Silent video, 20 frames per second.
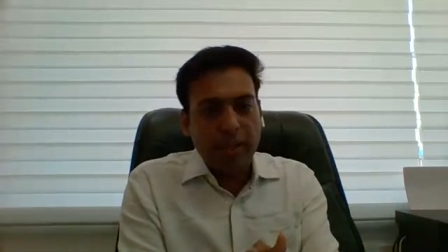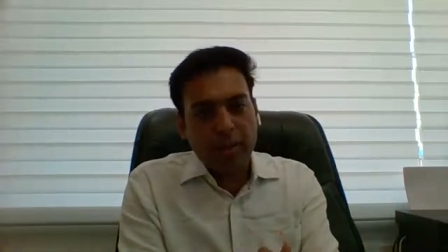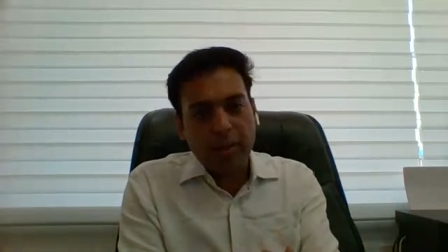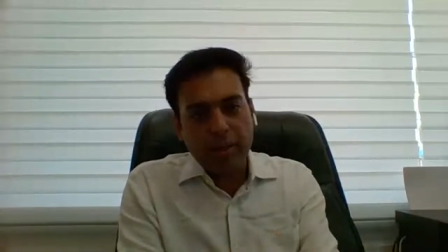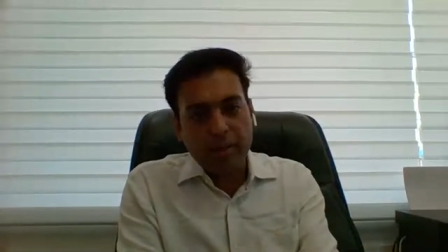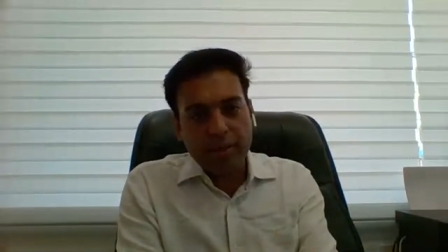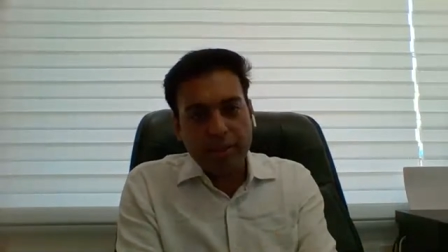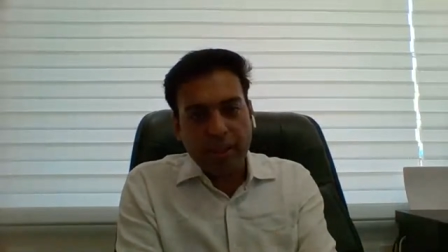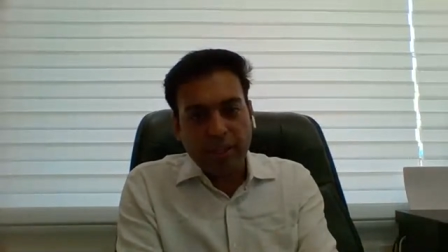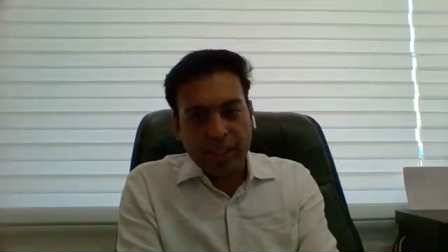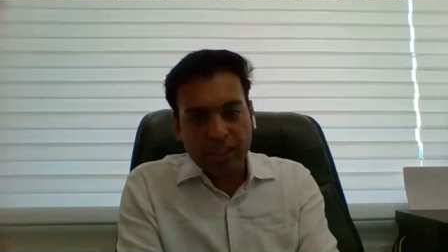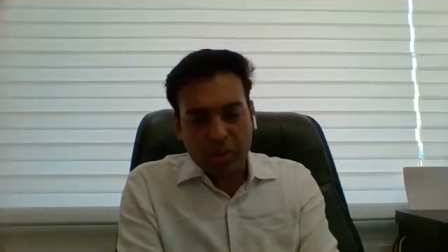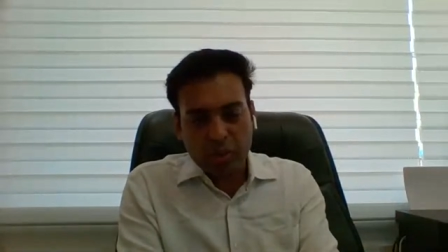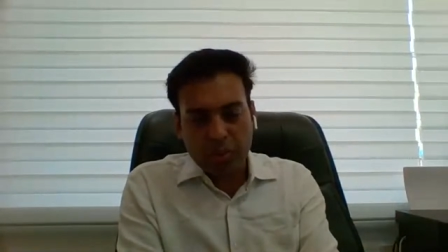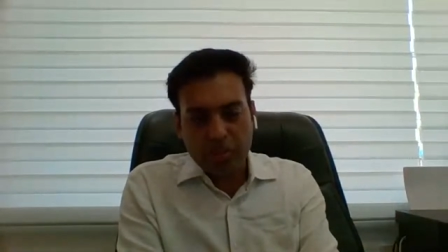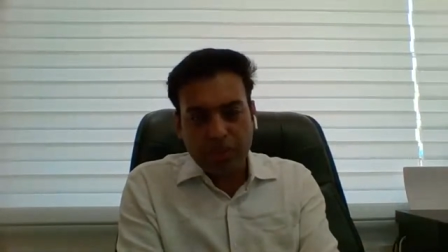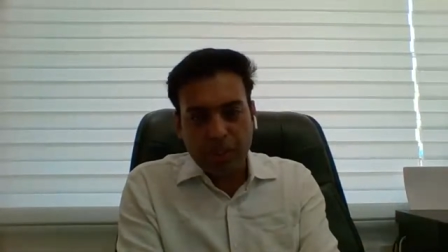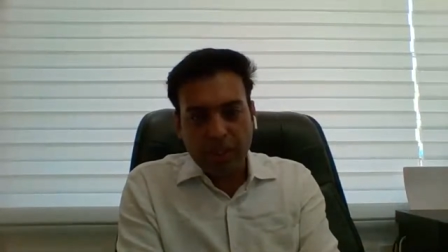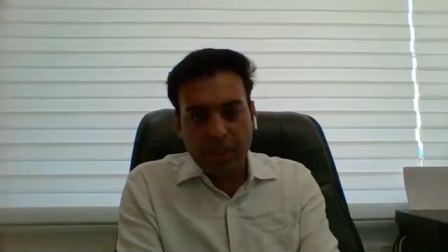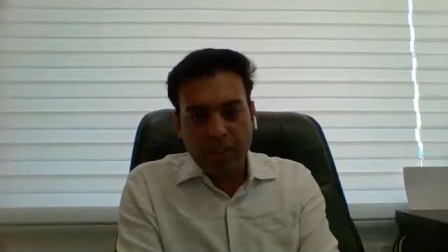and their S
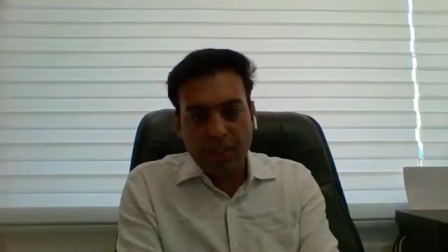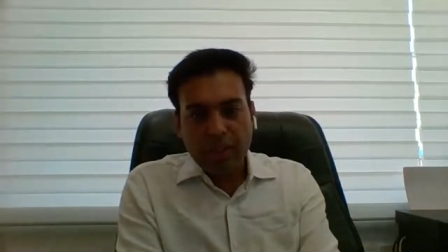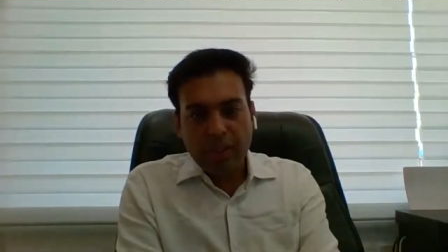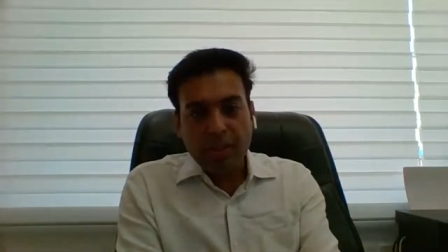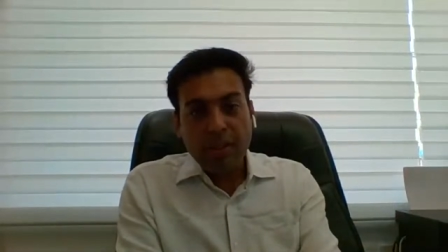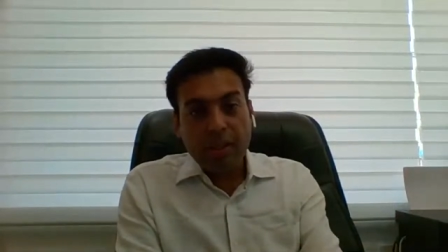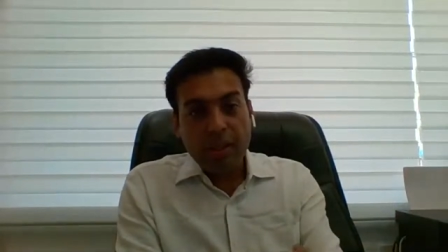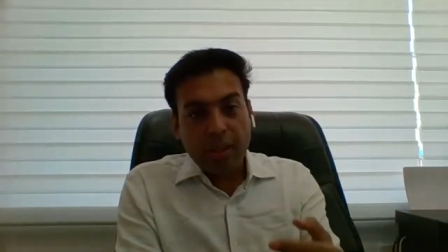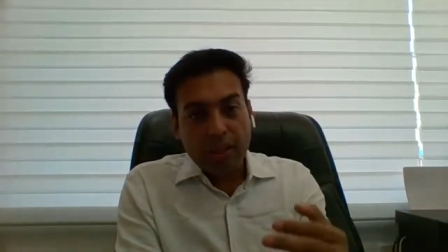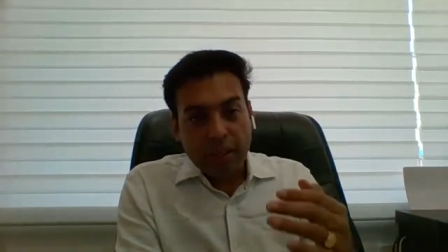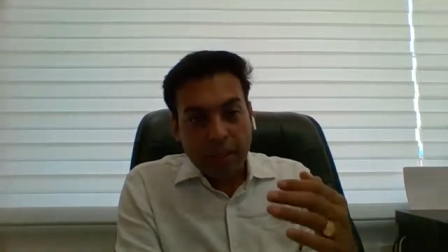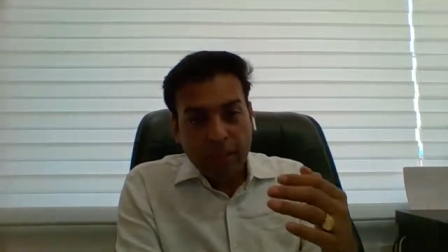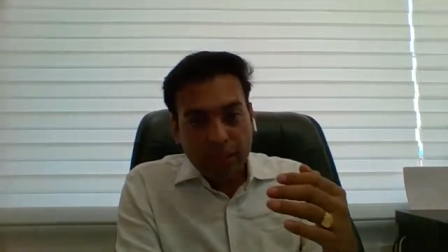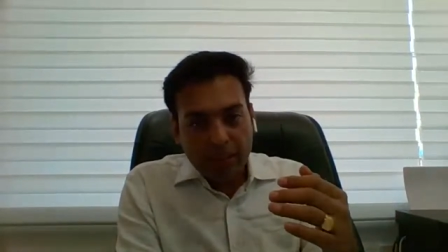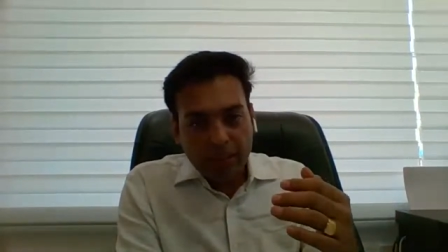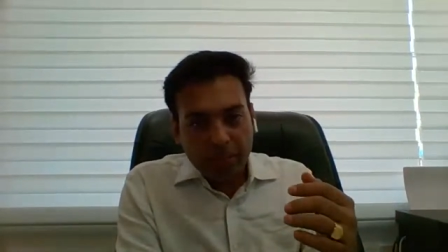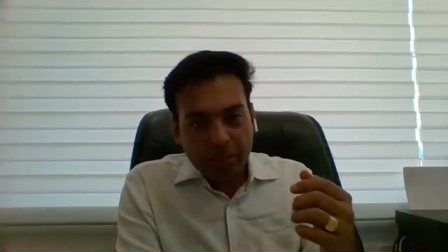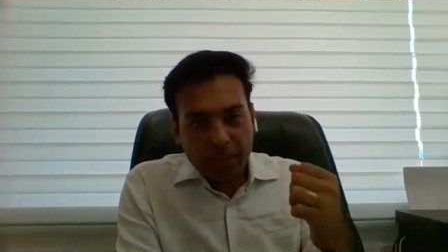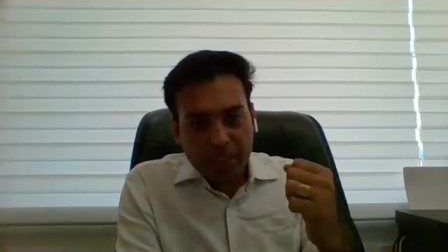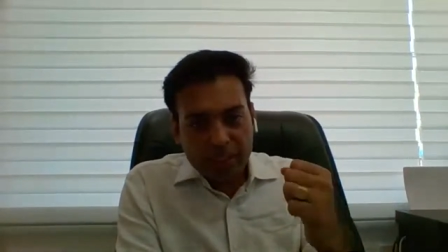O P
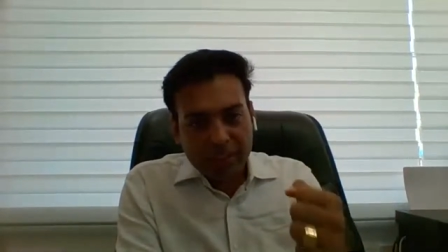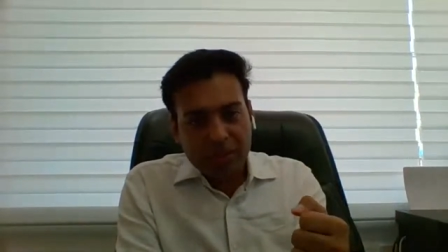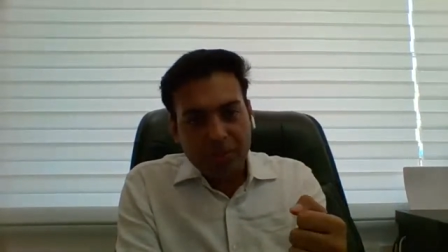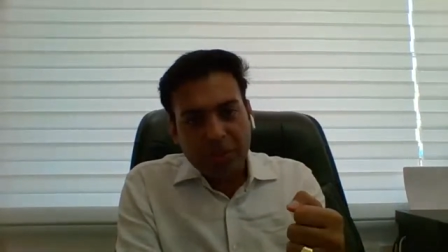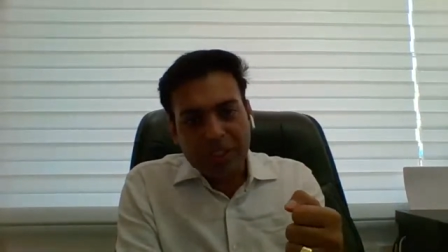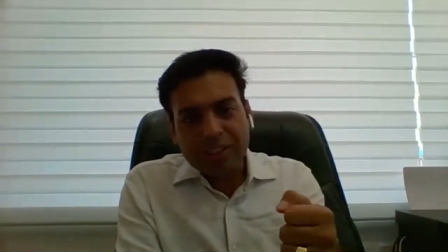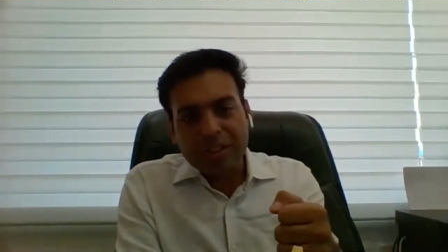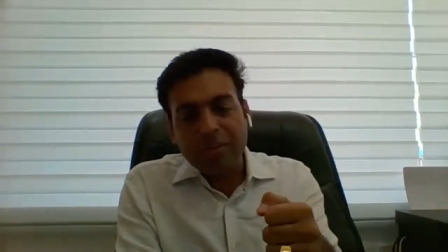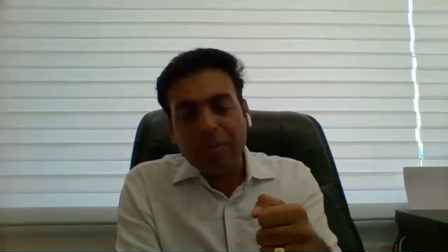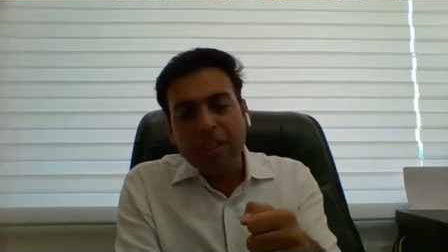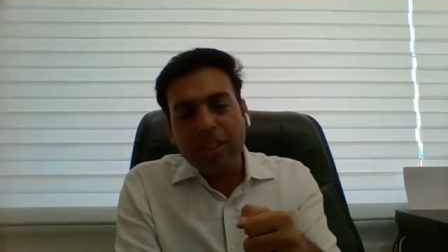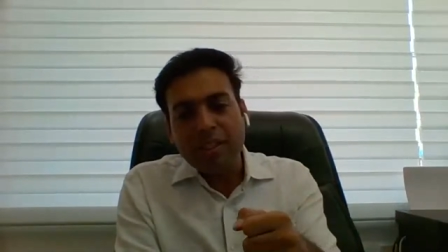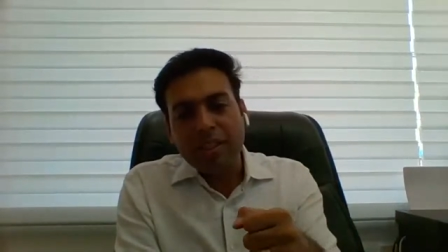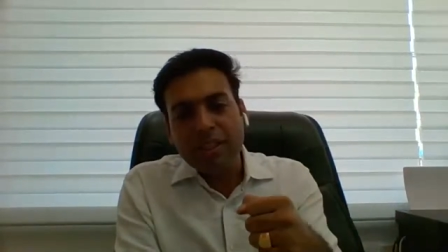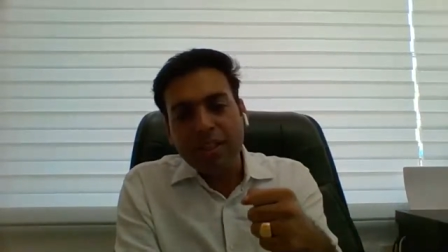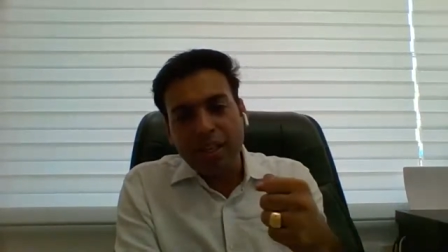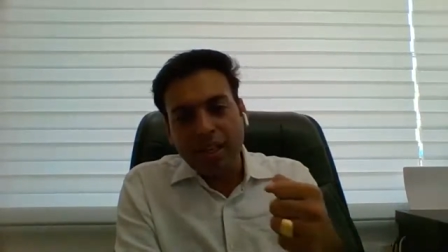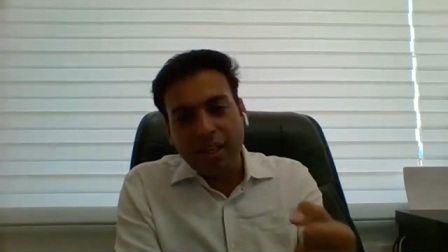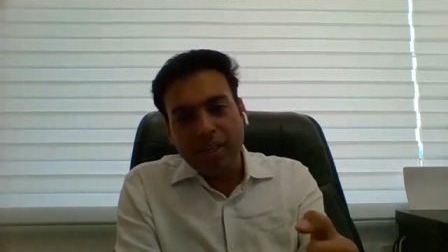must be submitted,